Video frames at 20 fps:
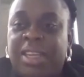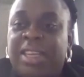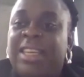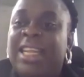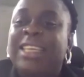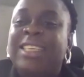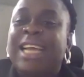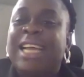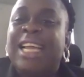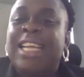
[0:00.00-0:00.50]

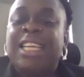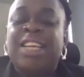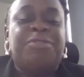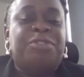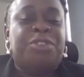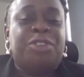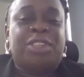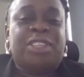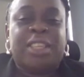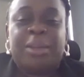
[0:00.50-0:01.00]
that I
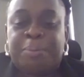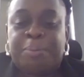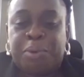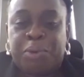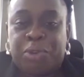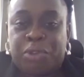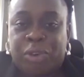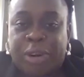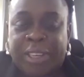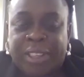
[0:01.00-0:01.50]
give to
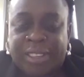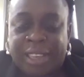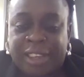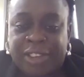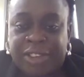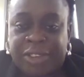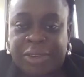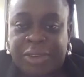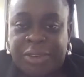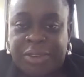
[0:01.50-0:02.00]
simple
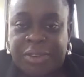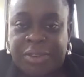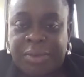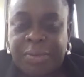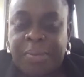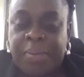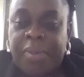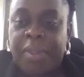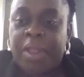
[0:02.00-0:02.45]
transactions.